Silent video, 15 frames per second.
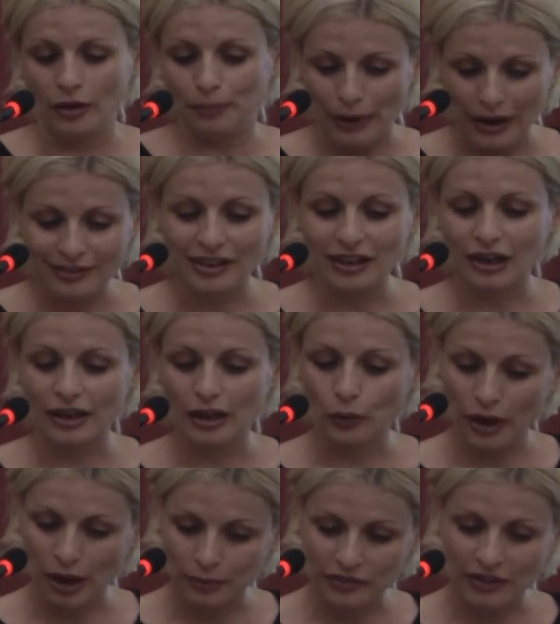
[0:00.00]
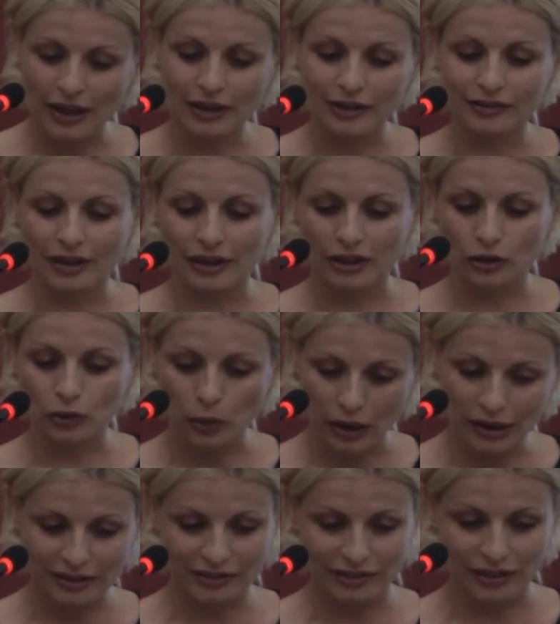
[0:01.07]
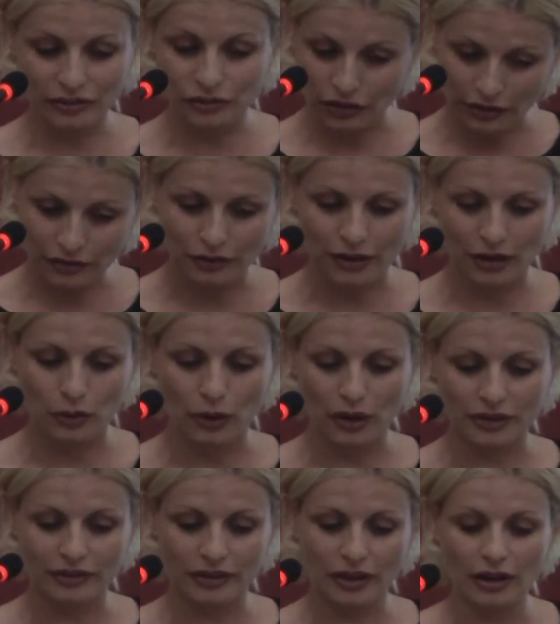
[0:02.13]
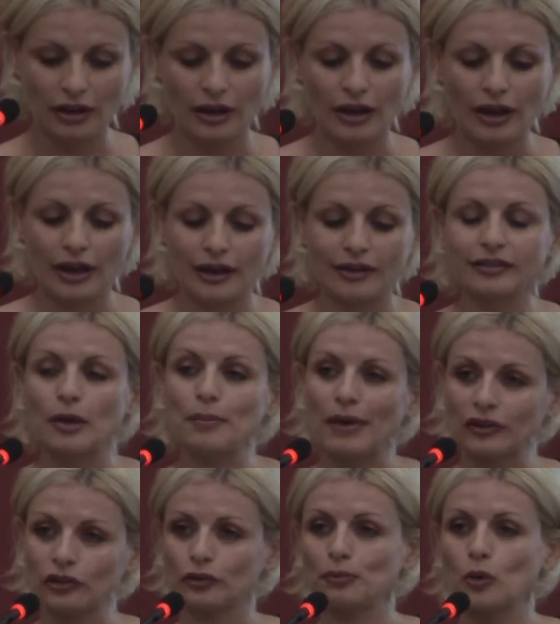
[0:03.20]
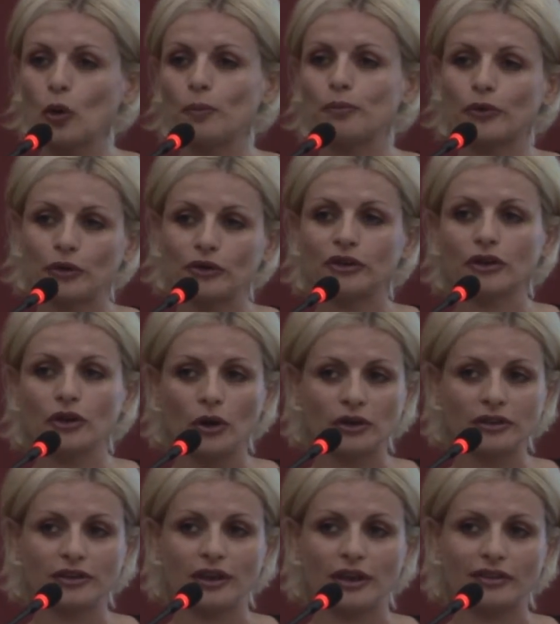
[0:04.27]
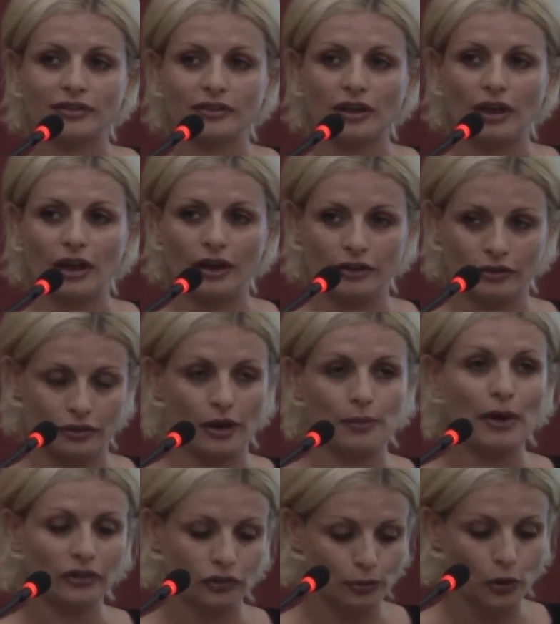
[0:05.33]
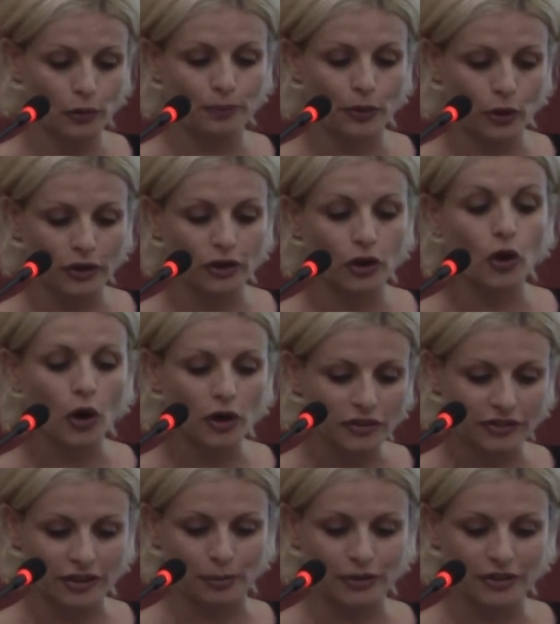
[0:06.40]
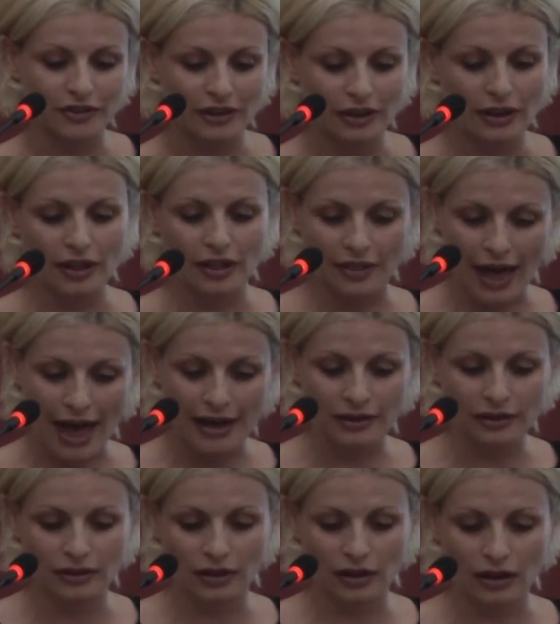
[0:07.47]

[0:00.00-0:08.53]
basically what I'm saying is that equality, gender equality, is a much more broader context, is a much more broader concept than